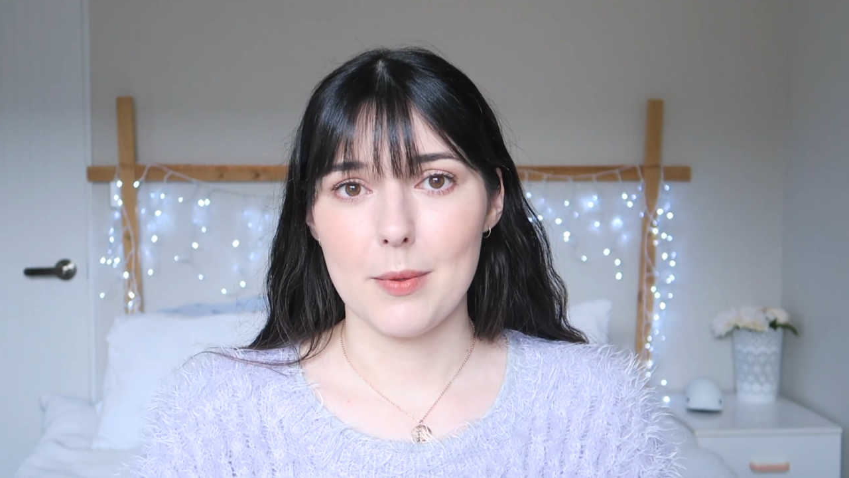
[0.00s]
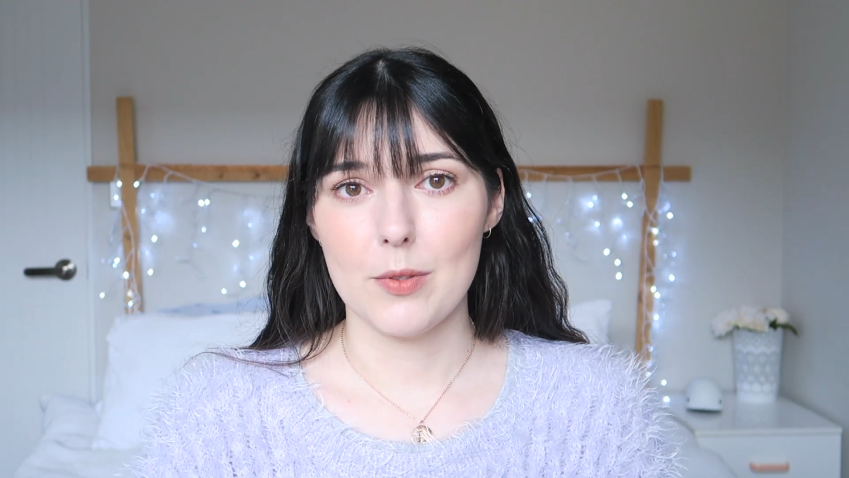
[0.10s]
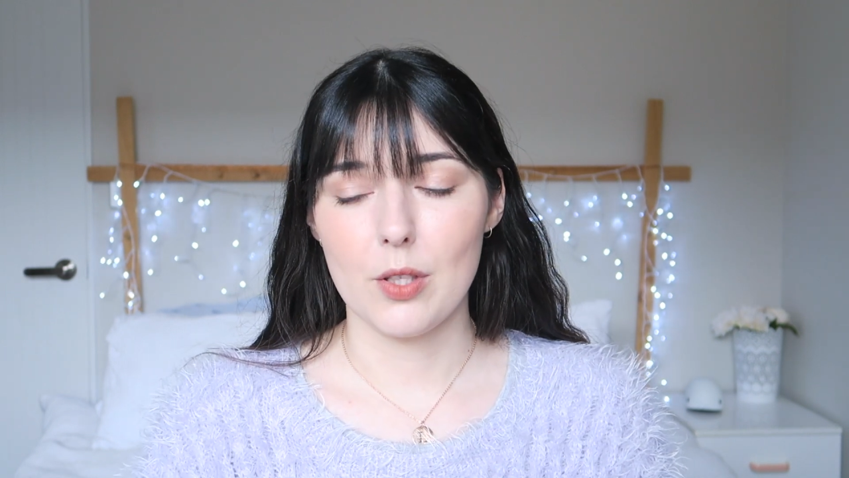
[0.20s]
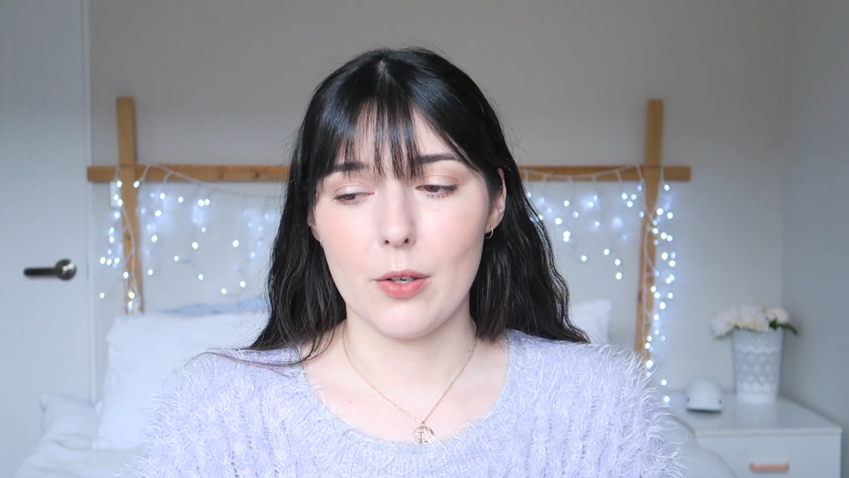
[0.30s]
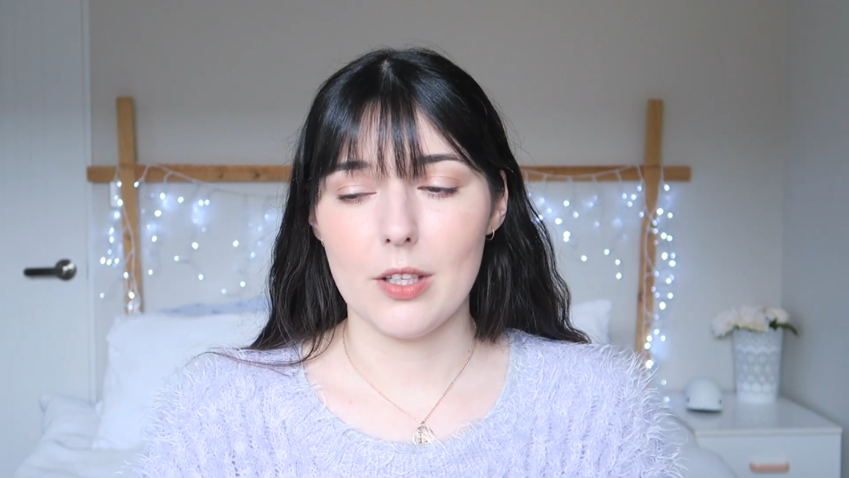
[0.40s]

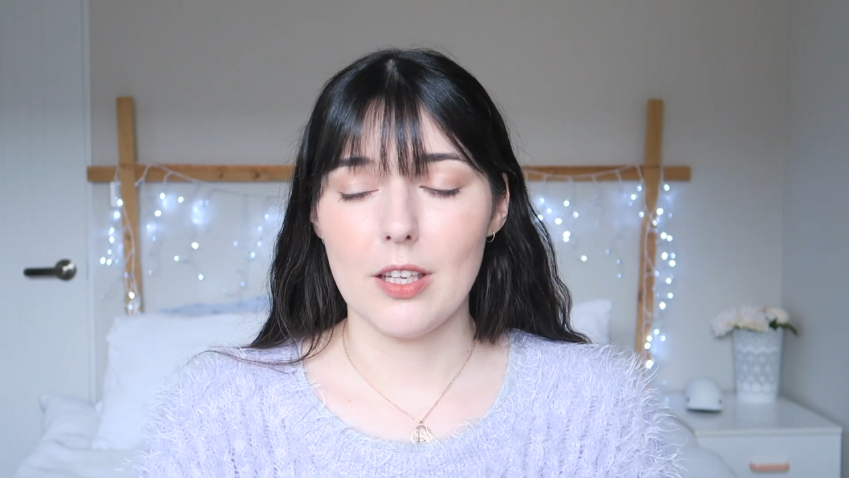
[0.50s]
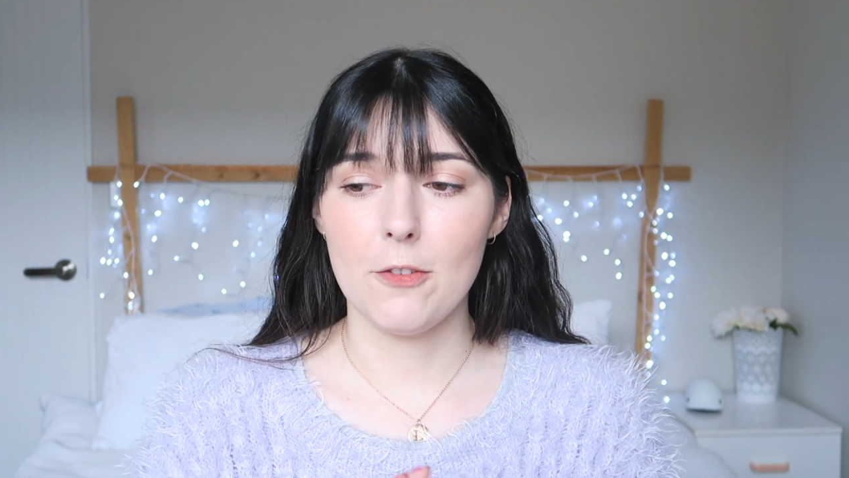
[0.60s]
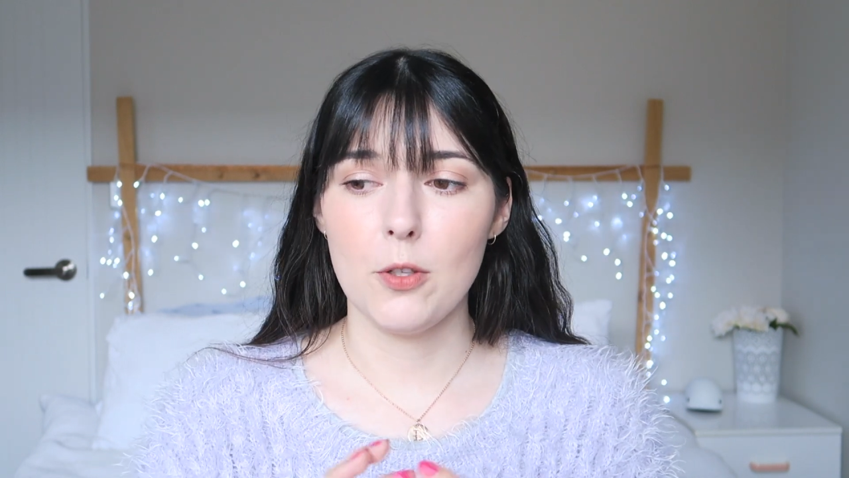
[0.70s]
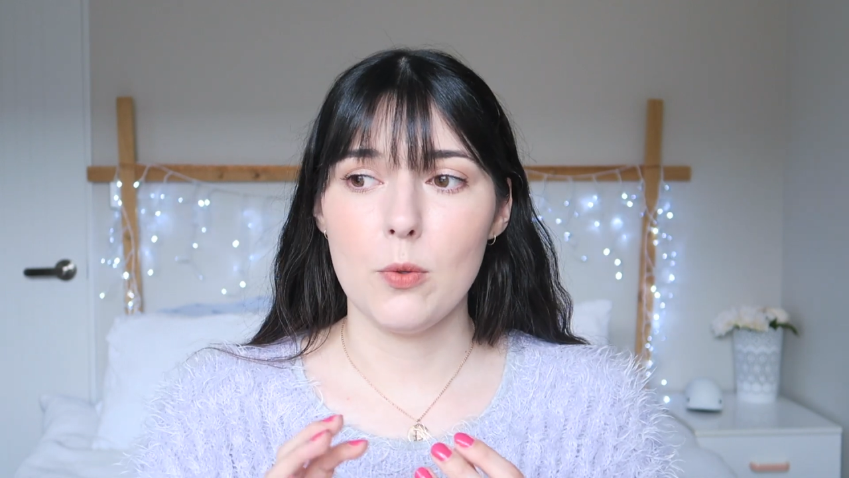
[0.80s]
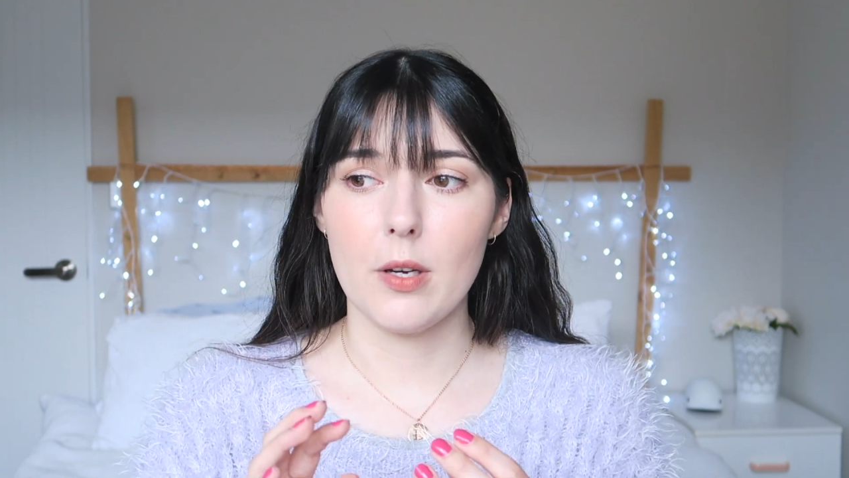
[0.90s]
So
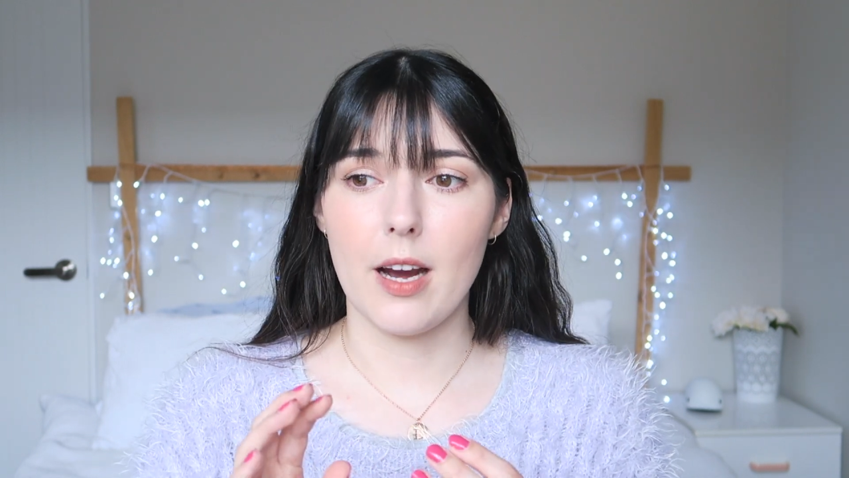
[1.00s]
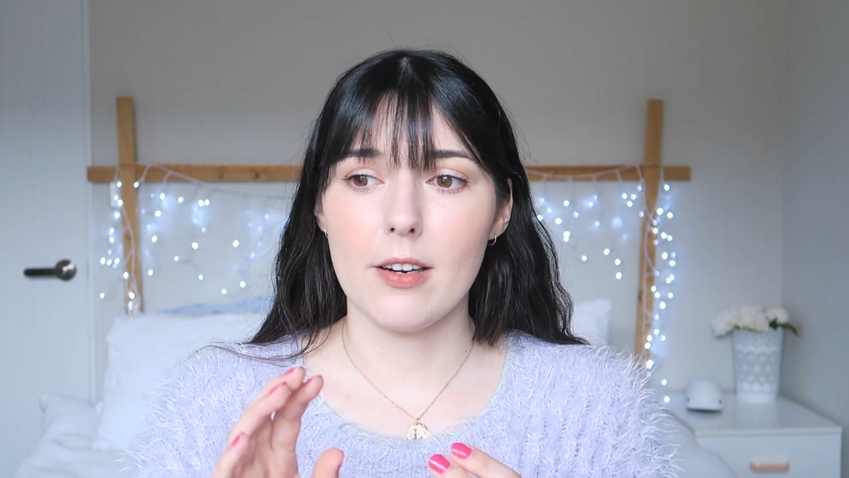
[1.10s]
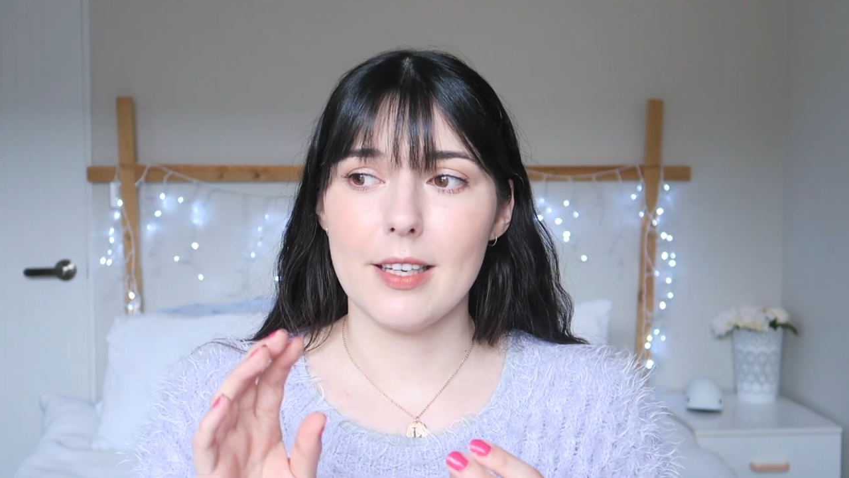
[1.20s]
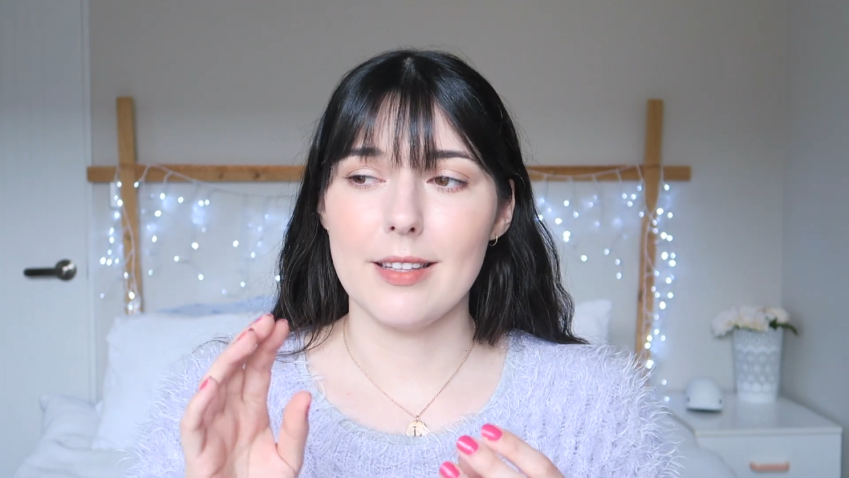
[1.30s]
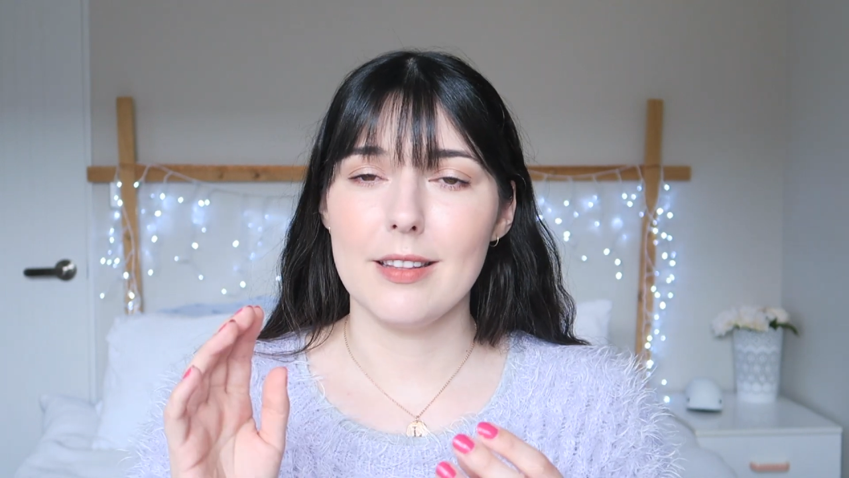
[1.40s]
if you
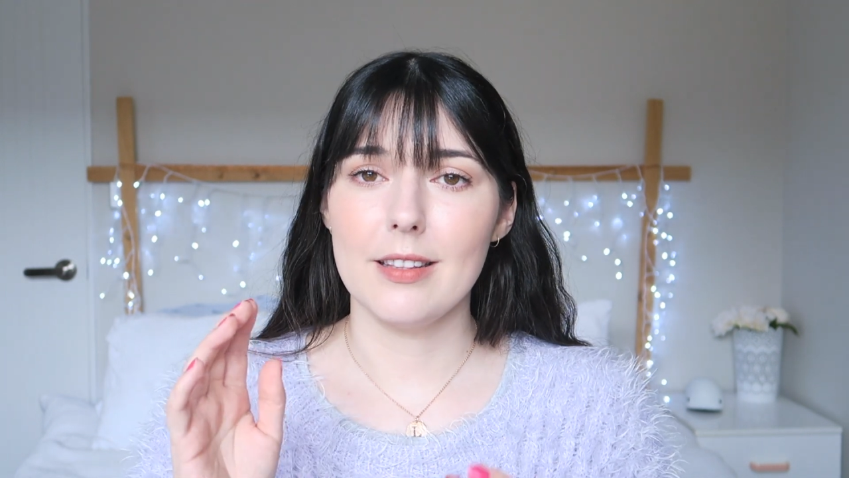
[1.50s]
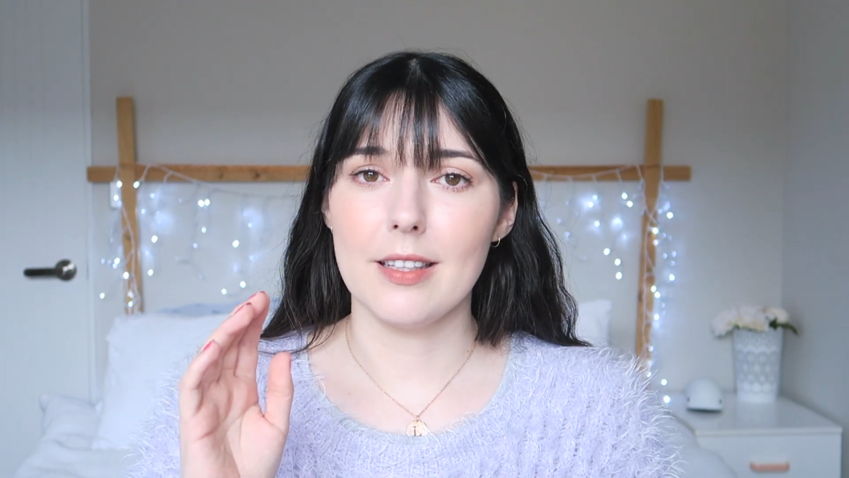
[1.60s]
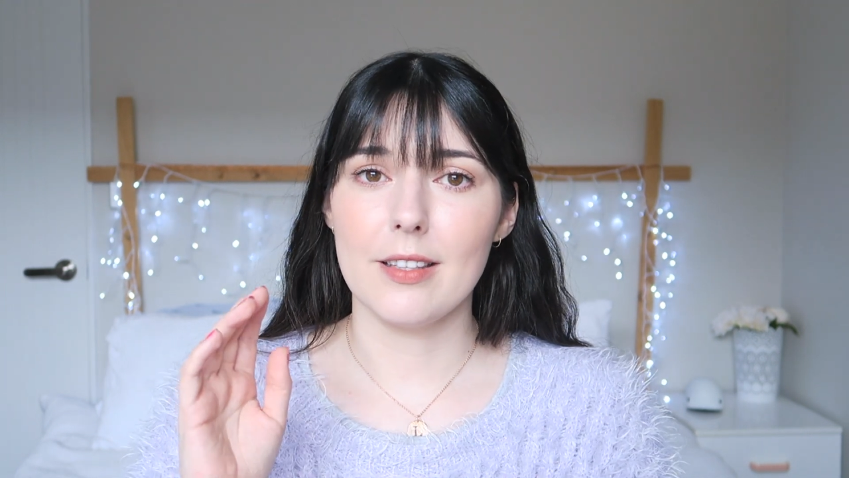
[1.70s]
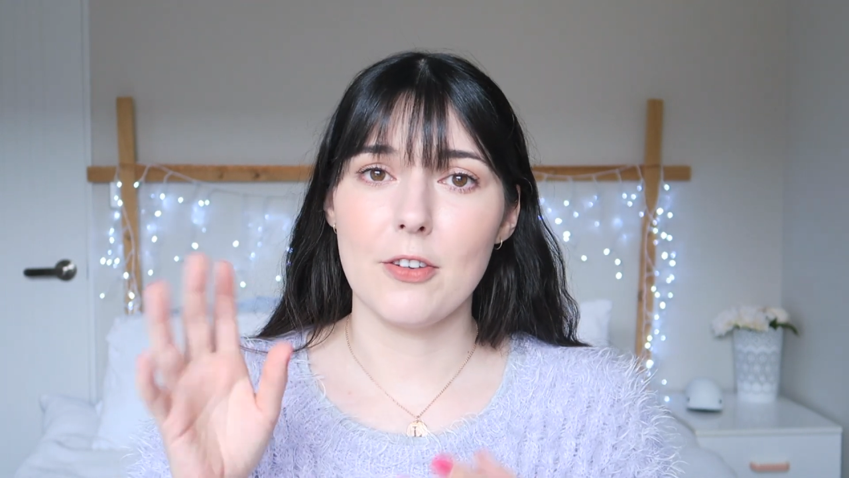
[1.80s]
are in the